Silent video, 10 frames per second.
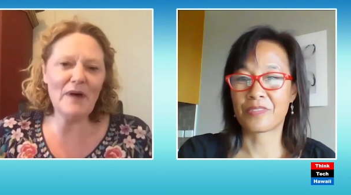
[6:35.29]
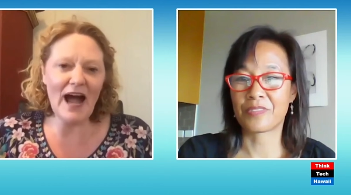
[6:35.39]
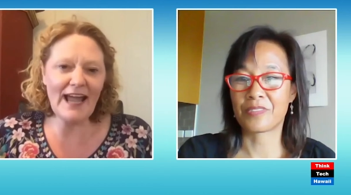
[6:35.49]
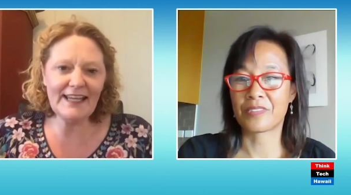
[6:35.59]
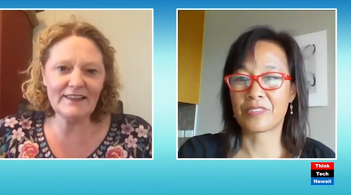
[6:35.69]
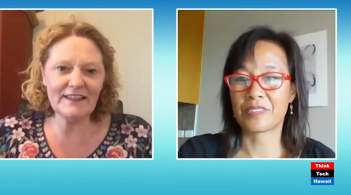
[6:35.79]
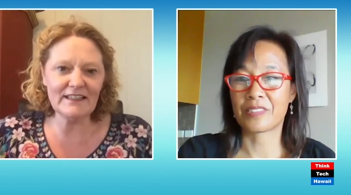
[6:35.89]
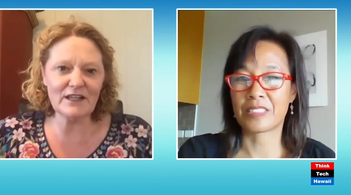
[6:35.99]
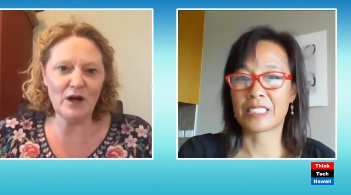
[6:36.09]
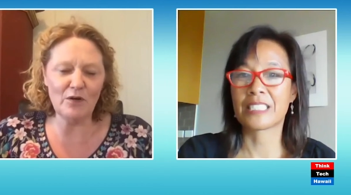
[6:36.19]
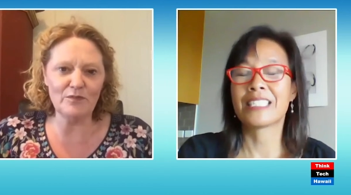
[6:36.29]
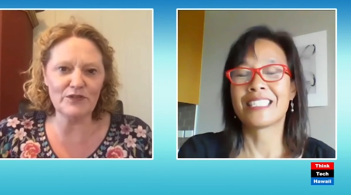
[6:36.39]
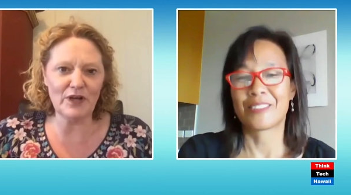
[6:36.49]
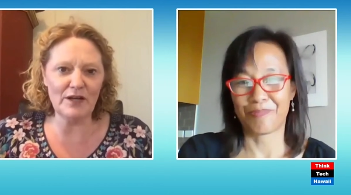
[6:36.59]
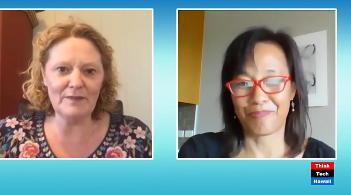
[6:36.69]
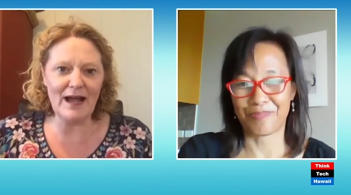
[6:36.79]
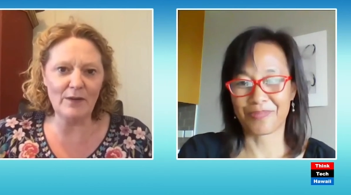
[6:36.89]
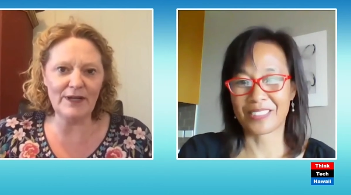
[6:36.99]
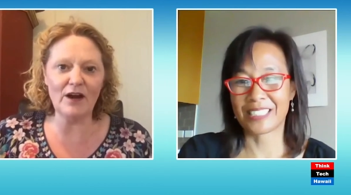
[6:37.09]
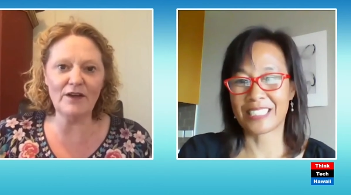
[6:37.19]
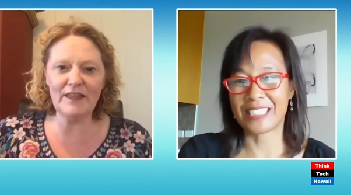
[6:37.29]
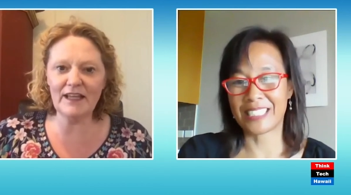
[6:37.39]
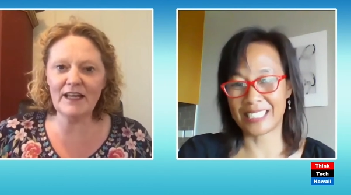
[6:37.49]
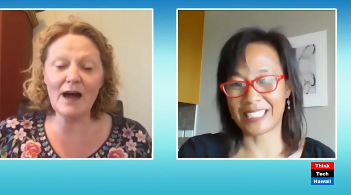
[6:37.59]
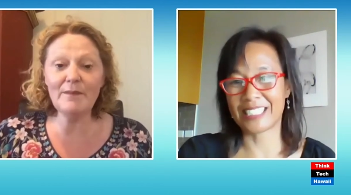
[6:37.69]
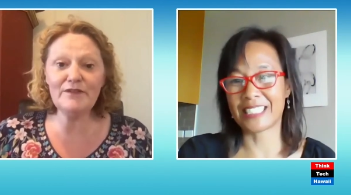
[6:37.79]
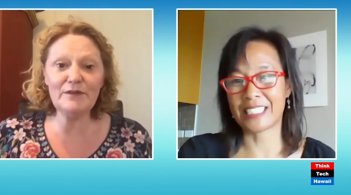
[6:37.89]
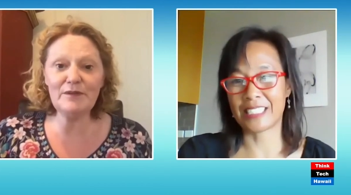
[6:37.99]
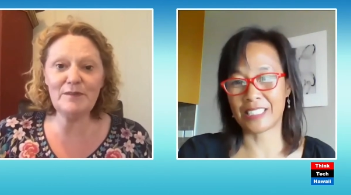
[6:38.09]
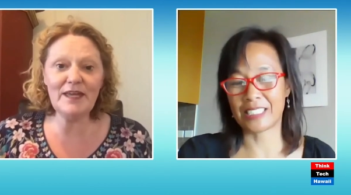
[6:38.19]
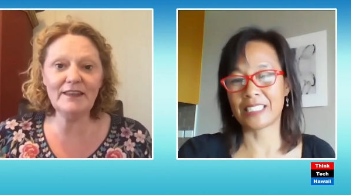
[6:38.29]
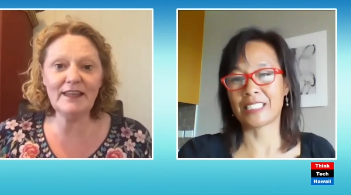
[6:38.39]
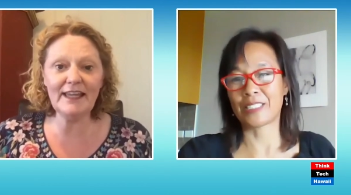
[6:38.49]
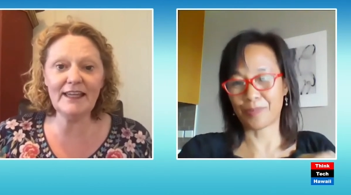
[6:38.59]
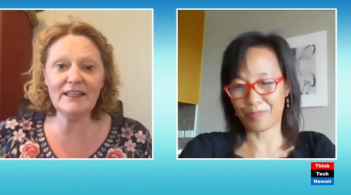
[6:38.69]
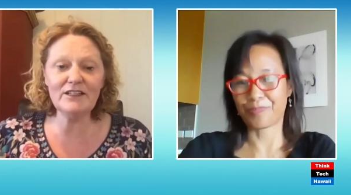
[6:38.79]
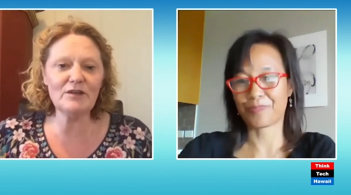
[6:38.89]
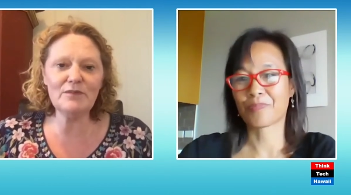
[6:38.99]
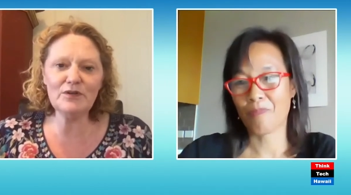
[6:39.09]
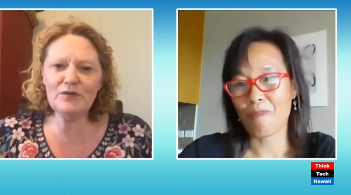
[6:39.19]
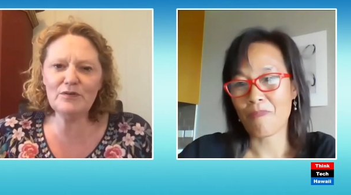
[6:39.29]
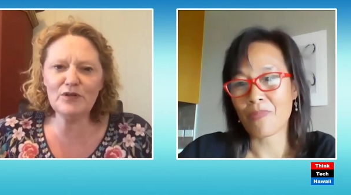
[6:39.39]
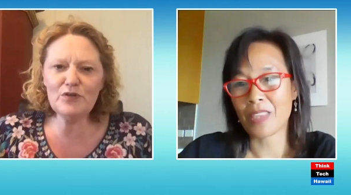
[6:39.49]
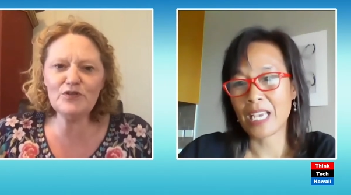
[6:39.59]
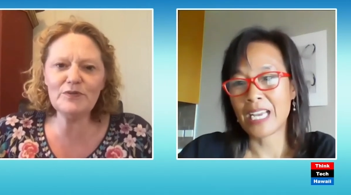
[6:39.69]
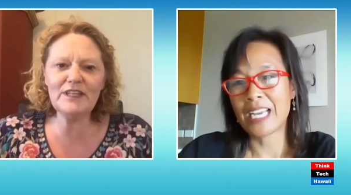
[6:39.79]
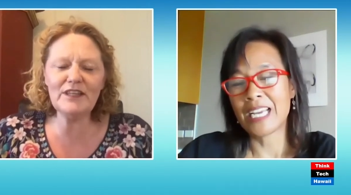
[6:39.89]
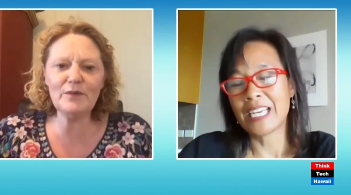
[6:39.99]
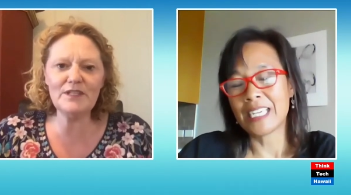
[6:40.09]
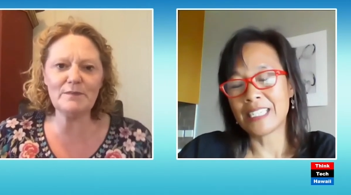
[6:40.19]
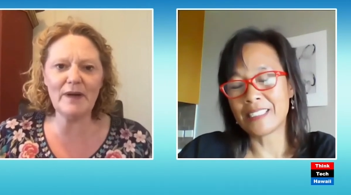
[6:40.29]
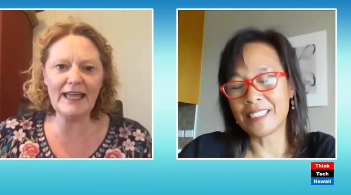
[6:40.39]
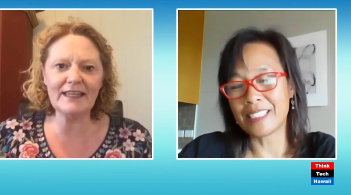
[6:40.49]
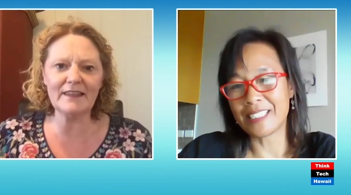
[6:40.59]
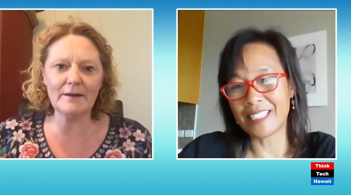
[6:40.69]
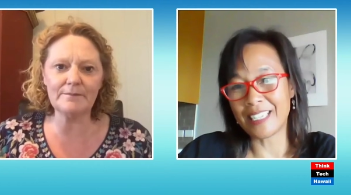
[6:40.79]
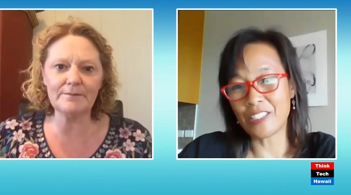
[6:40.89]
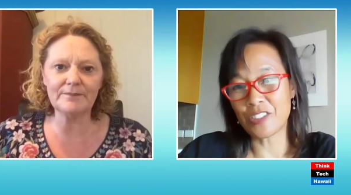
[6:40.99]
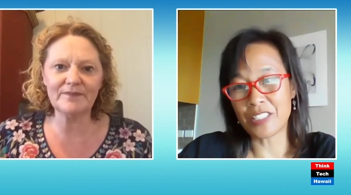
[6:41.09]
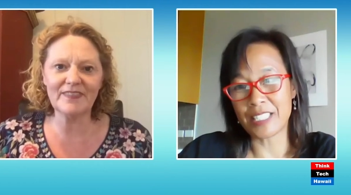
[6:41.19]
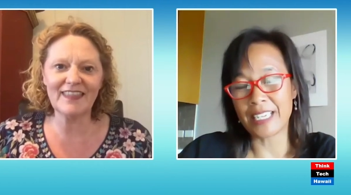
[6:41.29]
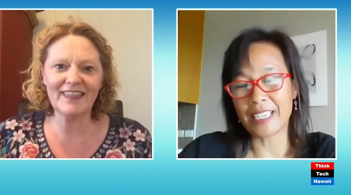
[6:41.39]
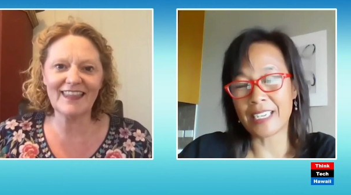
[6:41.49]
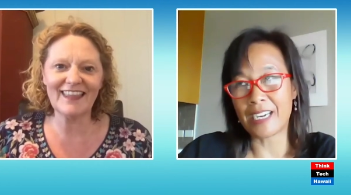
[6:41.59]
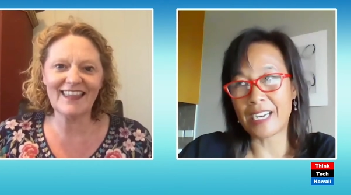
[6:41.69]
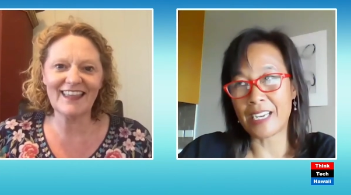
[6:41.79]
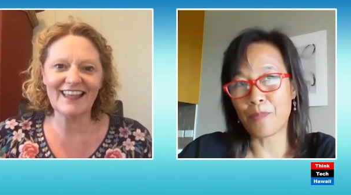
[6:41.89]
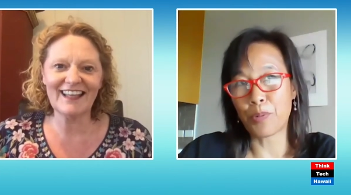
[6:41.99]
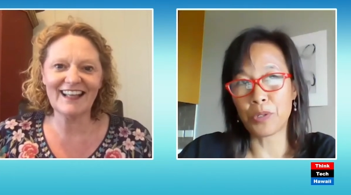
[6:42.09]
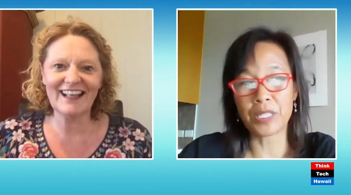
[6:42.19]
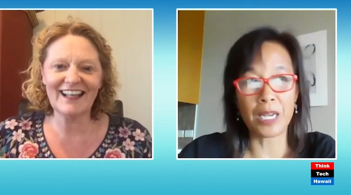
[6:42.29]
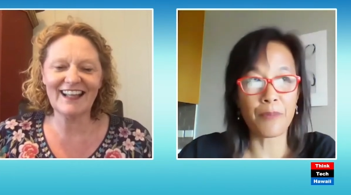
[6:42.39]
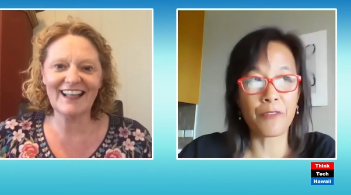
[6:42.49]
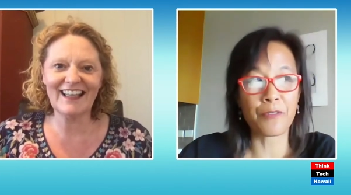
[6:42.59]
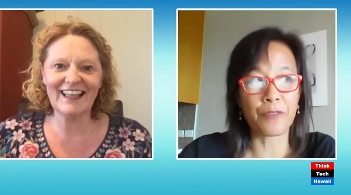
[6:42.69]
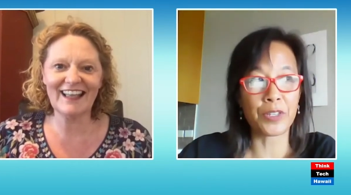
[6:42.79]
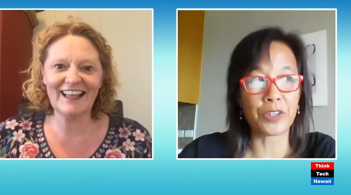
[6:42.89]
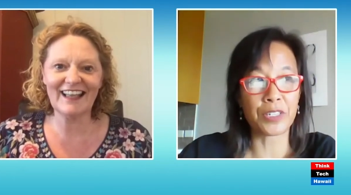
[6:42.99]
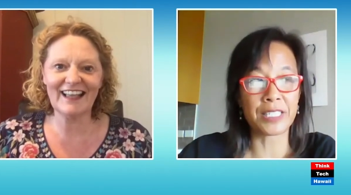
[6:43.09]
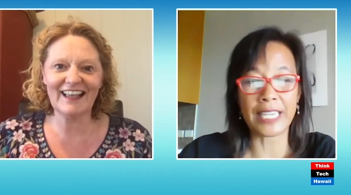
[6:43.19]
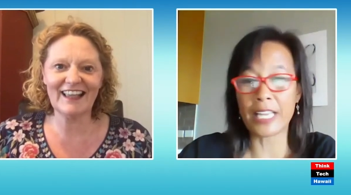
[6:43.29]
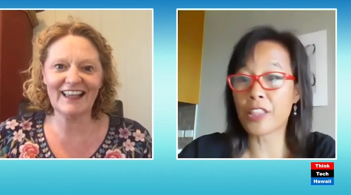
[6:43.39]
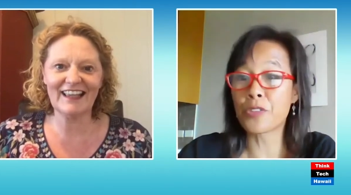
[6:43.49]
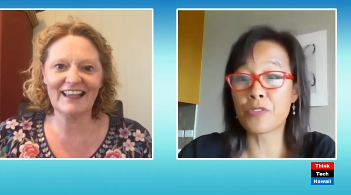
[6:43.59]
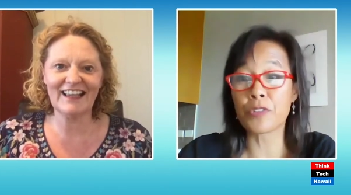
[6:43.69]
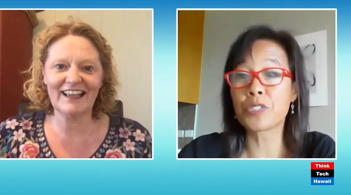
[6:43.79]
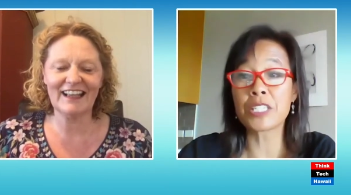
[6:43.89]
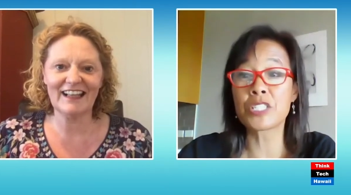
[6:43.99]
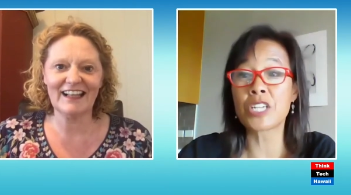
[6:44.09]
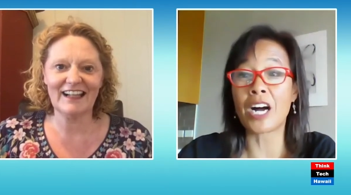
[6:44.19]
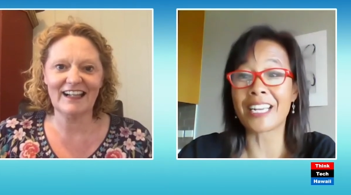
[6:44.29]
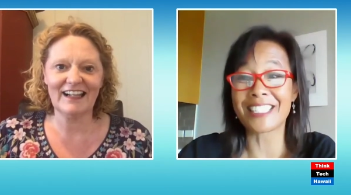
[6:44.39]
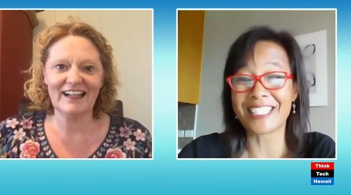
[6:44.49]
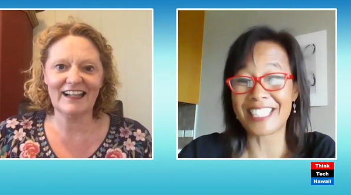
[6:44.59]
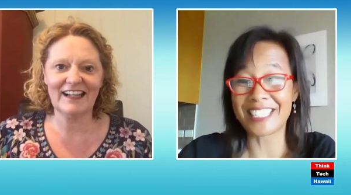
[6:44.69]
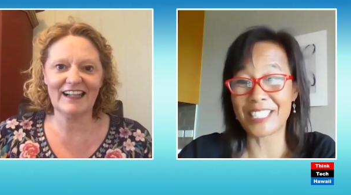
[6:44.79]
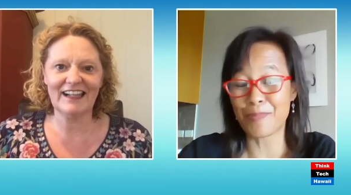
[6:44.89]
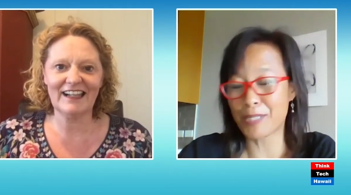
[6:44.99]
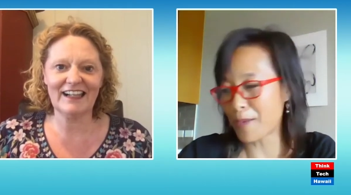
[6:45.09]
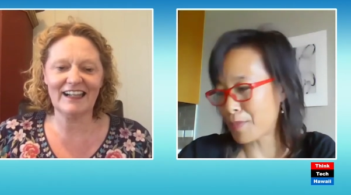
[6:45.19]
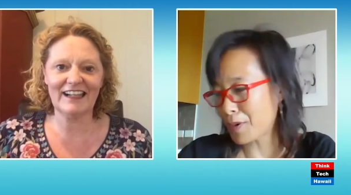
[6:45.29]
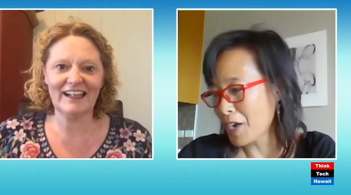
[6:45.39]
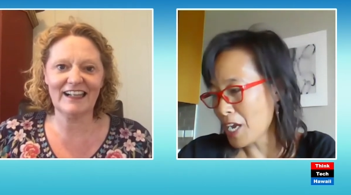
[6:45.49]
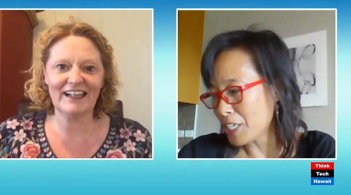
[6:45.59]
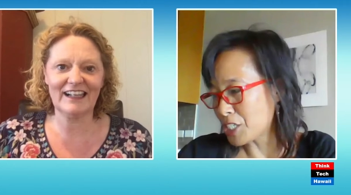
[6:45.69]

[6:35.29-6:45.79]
Speaker 1: buying these homes on Maui? Are they coming from the mainland? Who Who's really
Speaker 2: the ones buying them? Interesting. I pulled up year to date through just August, not September.